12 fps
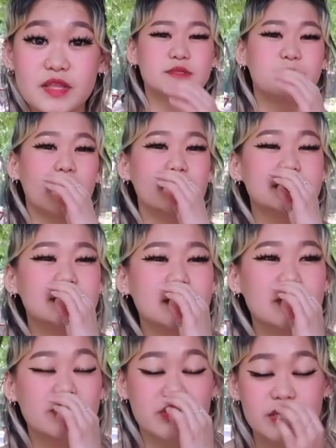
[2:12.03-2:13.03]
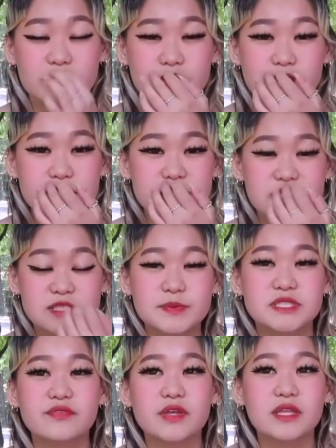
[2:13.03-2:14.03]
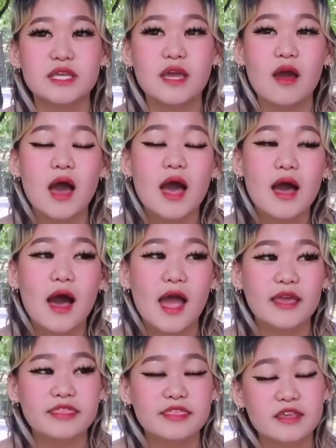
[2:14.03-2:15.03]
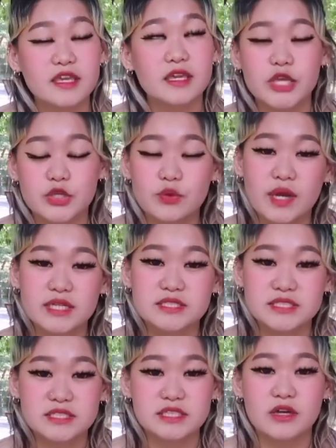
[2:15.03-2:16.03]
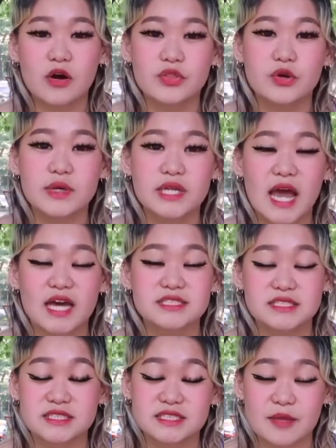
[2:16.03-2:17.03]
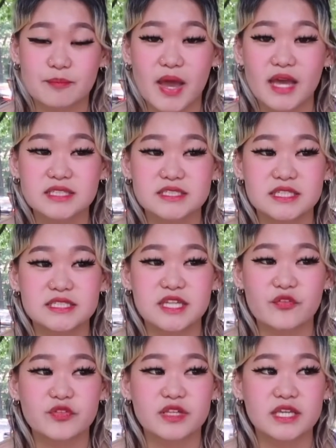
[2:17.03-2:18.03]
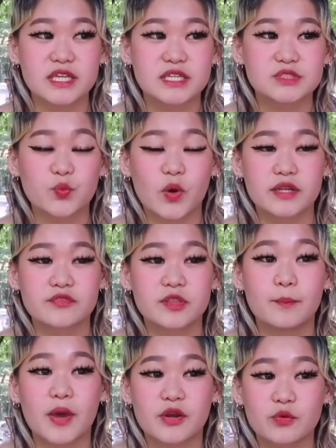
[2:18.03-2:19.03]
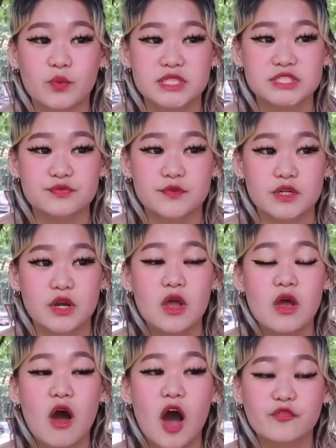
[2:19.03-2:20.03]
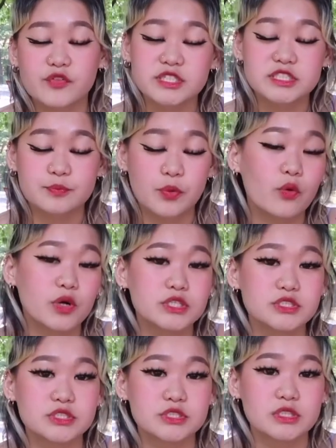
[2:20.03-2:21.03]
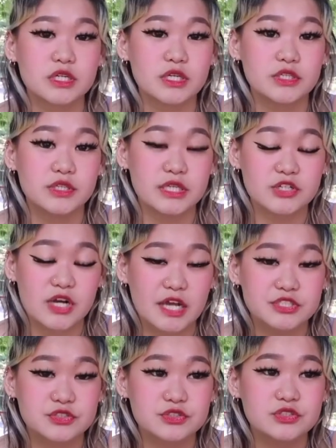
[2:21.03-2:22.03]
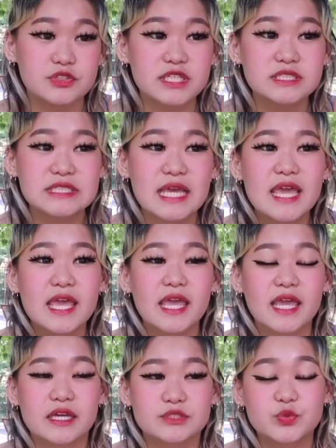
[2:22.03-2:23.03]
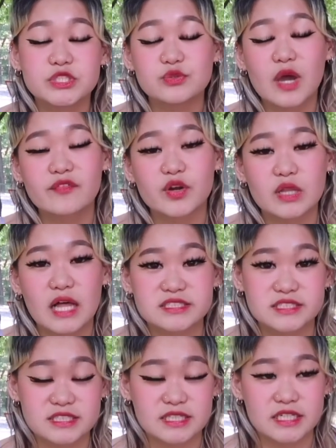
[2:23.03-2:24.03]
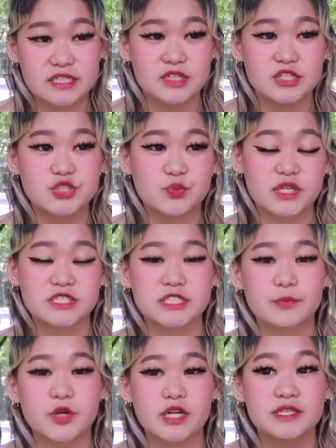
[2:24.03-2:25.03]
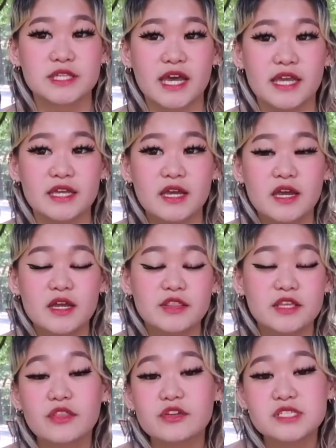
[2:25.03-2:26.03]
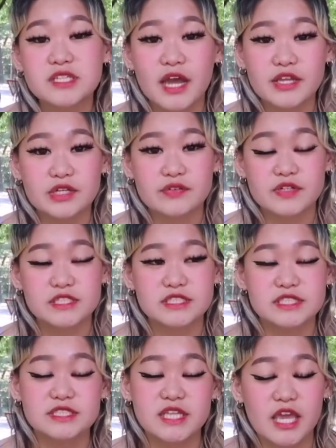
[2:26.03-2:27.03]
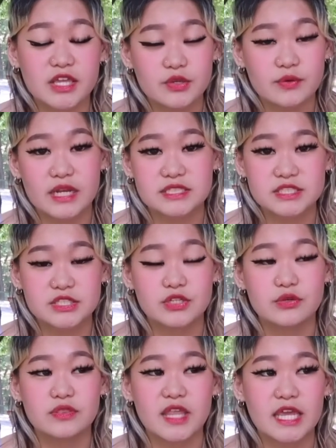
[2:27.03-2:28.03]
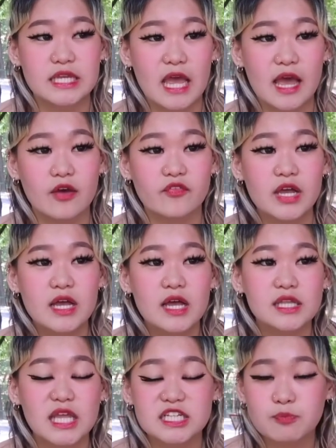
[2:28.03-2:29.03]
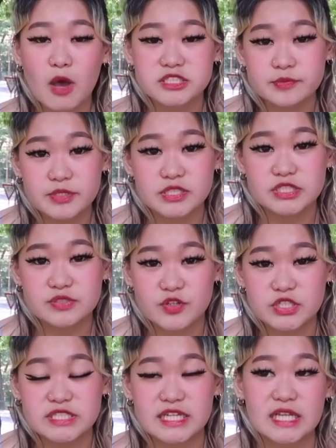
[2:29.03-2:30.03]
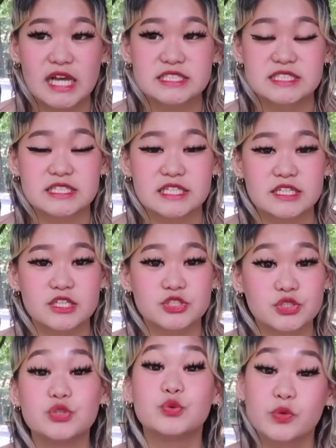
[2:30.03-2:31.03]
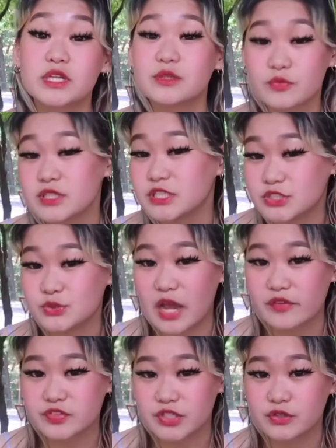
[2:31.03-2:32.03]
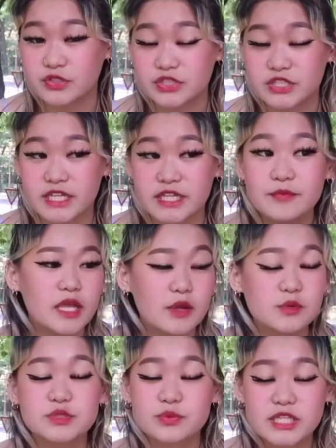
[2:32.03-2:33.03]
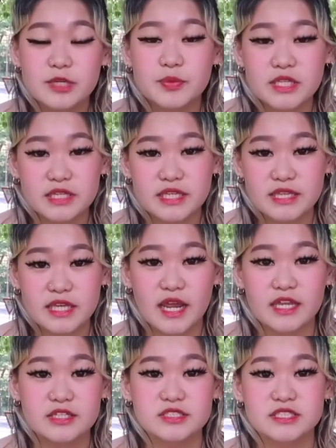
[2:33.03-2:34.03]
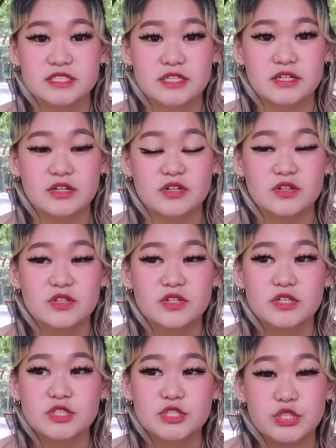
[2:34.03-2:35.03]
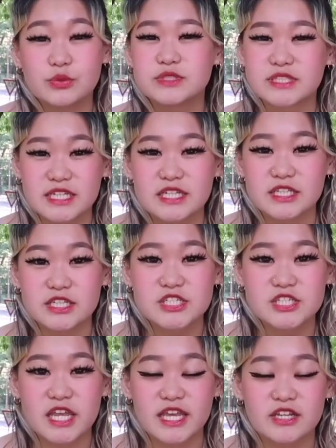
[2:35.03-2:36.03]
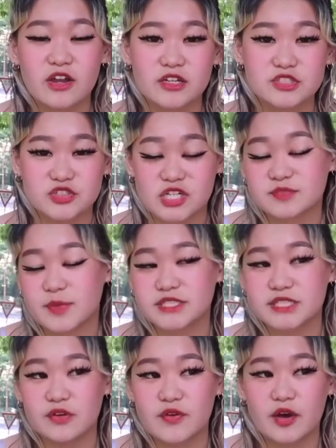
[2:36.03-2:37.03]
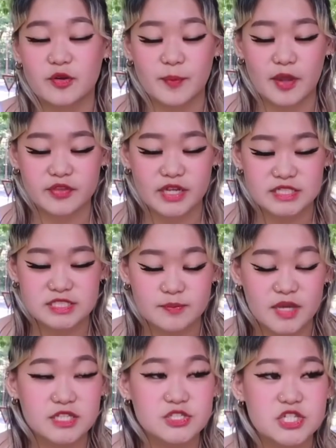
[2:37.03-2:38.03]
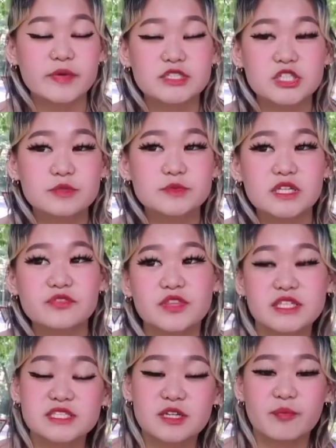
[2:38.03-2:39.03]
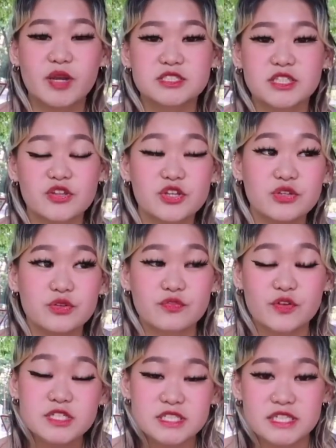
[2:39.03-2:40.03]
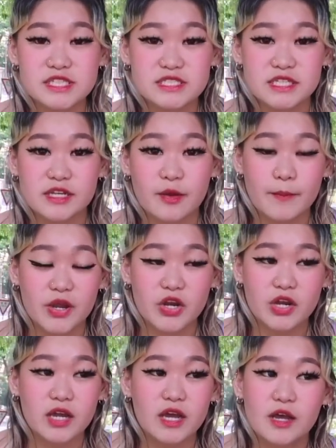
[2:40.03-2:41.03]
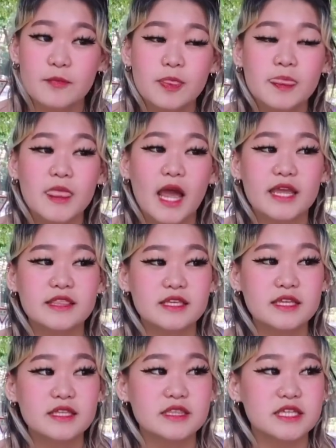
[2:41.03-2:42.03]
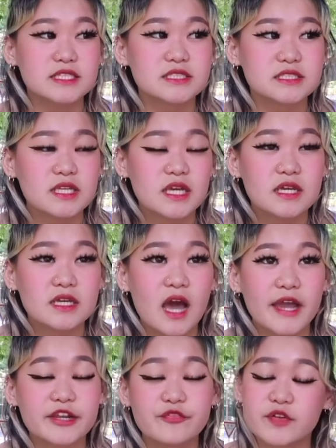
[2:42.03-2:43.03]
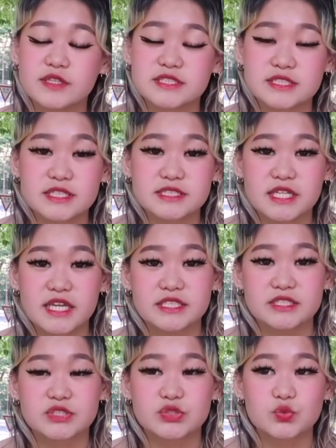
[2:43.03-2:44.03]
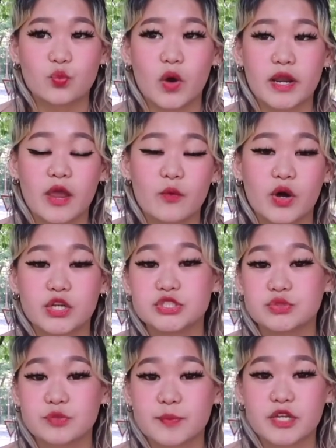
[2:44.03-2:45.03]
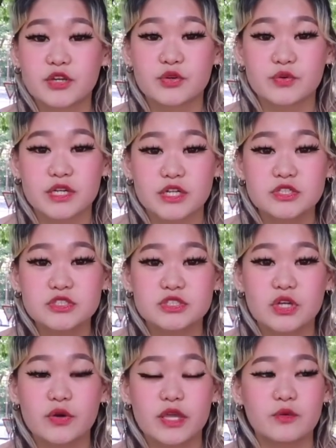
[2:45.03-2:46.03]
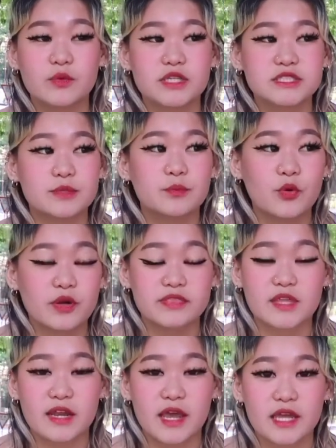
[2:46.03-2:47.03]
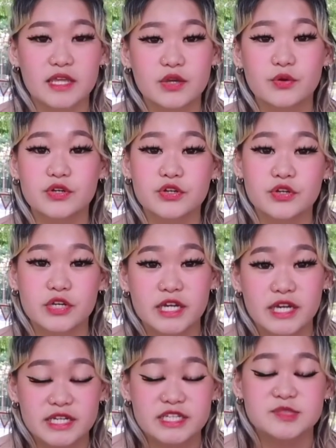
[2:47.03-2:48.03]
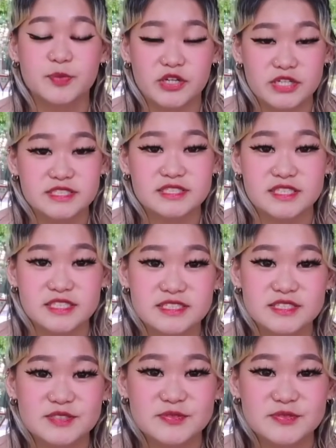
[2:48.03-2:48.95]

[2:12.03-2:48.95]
Amongst the Korean universities specifically, I think UIC, although it has its setbacks, it definitely is one of the better ones for offering support to international students. And we do have our classes in English, where somewhere like the other Sky universities, KU and SNU, they have less possibilities for you to take classes in English. So you really, really do have to know Korean. It was really appealing that I could still use English and not stress myself out about that as much. In terms of this compared to other universities in America, I think this kind of facilitates what I want to do with my career. So it was important that I go to Korea and experience this.